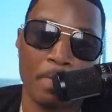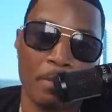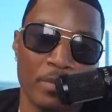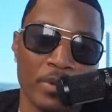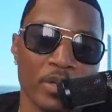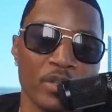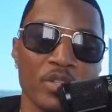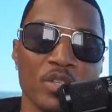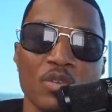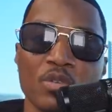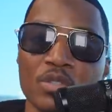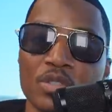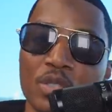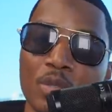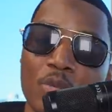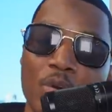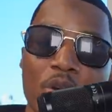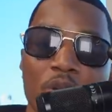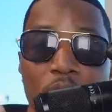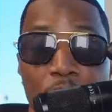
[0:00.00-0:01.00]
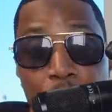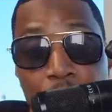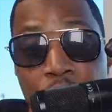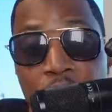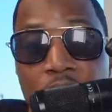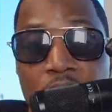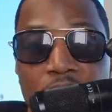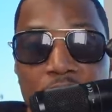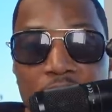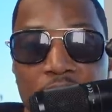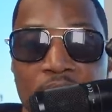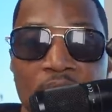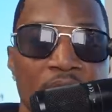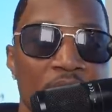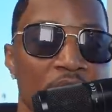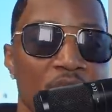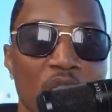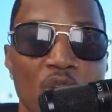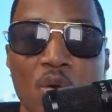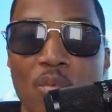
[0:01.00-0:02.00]
We don't use the word apprentice
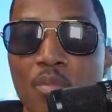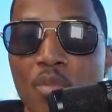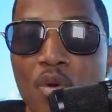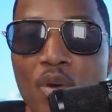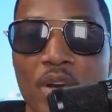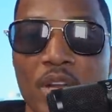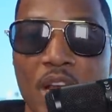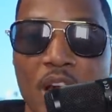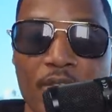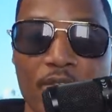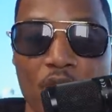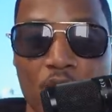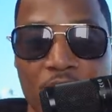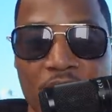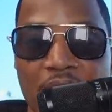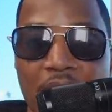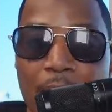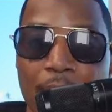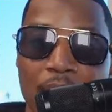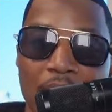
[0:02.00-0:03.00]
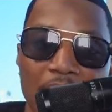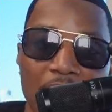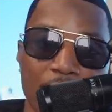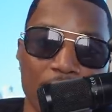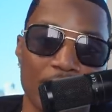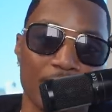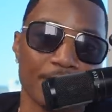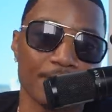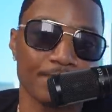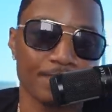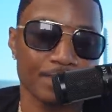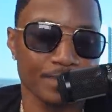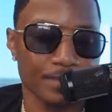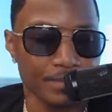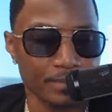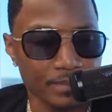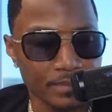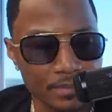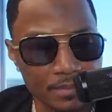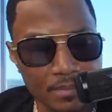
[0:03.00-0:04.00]
no more in our vocabulary.
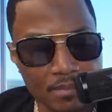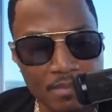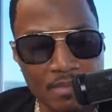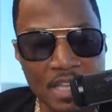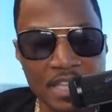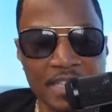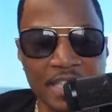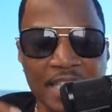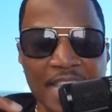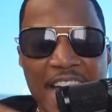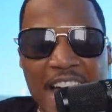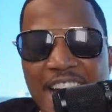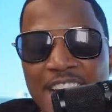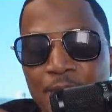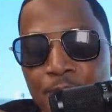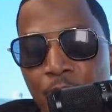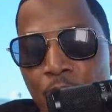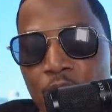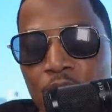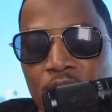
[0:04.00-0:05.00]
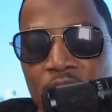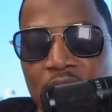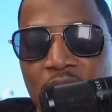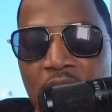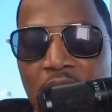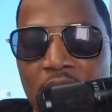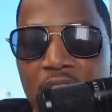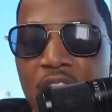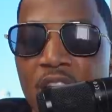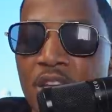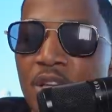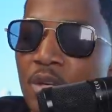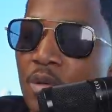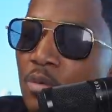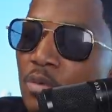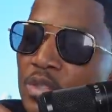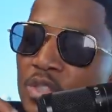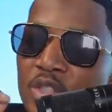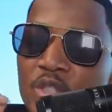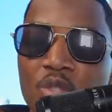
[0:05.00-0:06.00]
The last person that
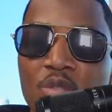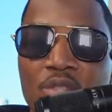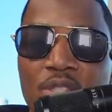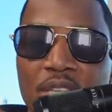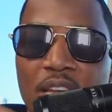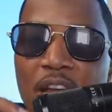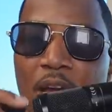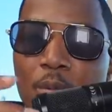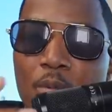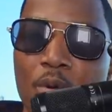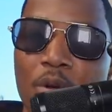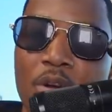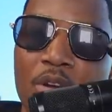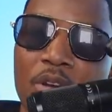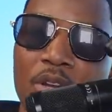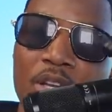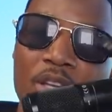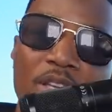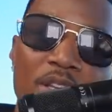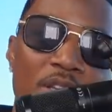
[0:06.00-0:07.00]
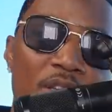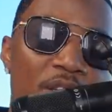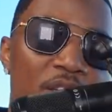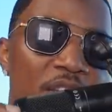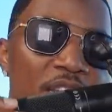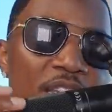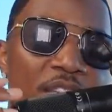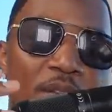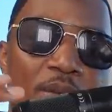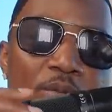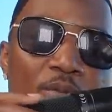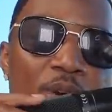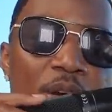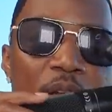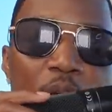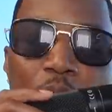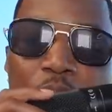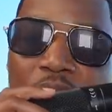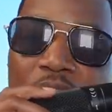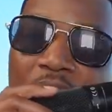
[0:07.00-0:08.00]
was using that word and
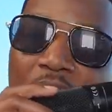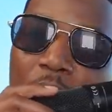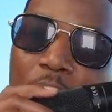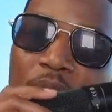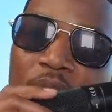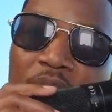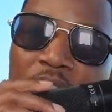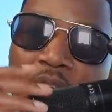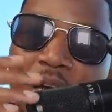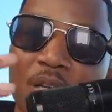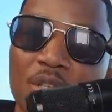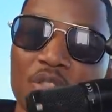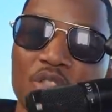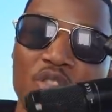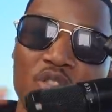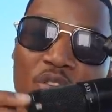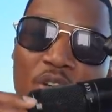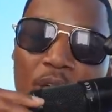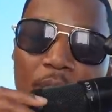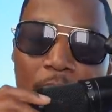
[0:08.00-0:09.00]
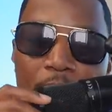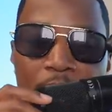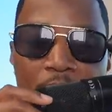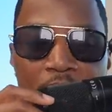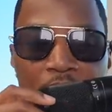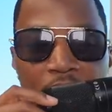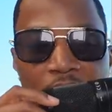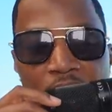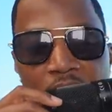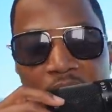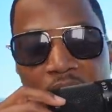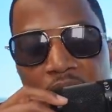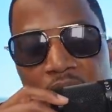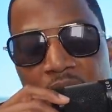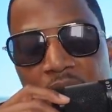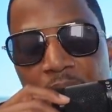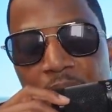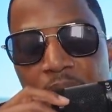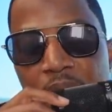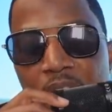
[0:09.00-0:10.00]
running with that was Donald Trump. You
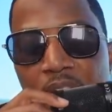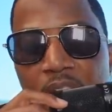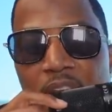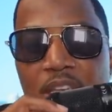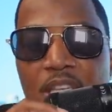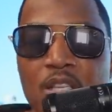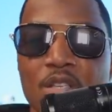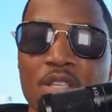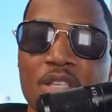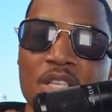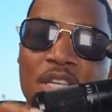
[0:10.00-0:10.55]
know what I mean? He,